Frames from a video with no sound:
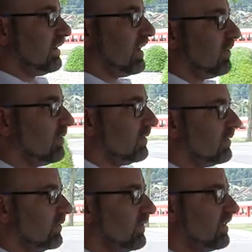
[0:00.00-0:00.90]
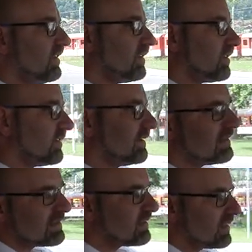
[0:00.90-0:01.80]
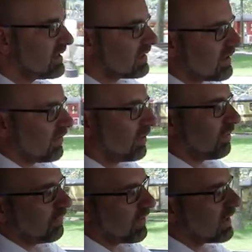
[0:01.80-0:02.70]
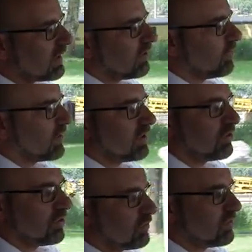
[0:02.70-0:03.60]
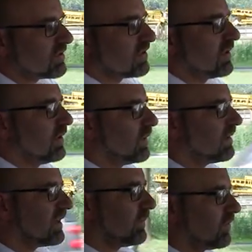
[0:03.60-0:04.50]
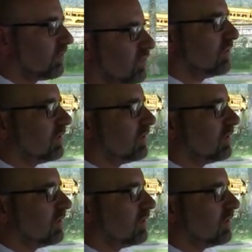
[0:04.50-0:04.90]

Now, you see here, this thing is freaking annoying to use when it comes to